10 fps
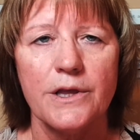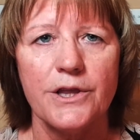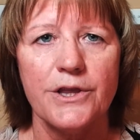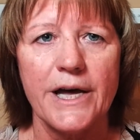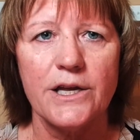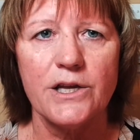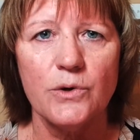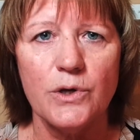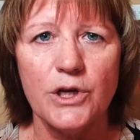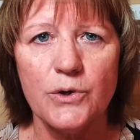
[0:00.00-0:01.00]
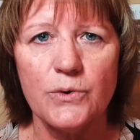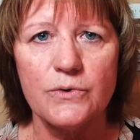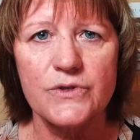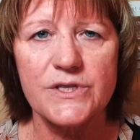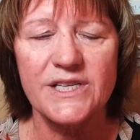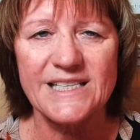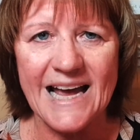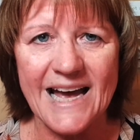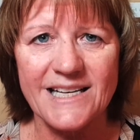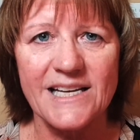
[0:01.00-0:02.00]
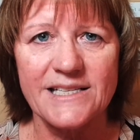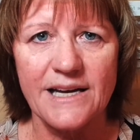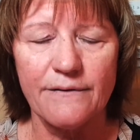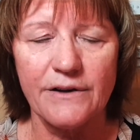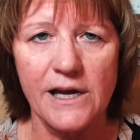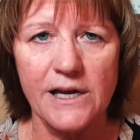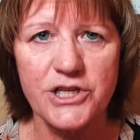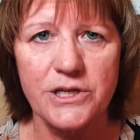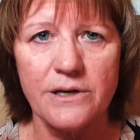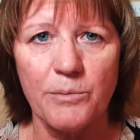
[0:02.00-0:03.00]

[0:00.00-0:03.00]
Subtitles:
that you use the tax identification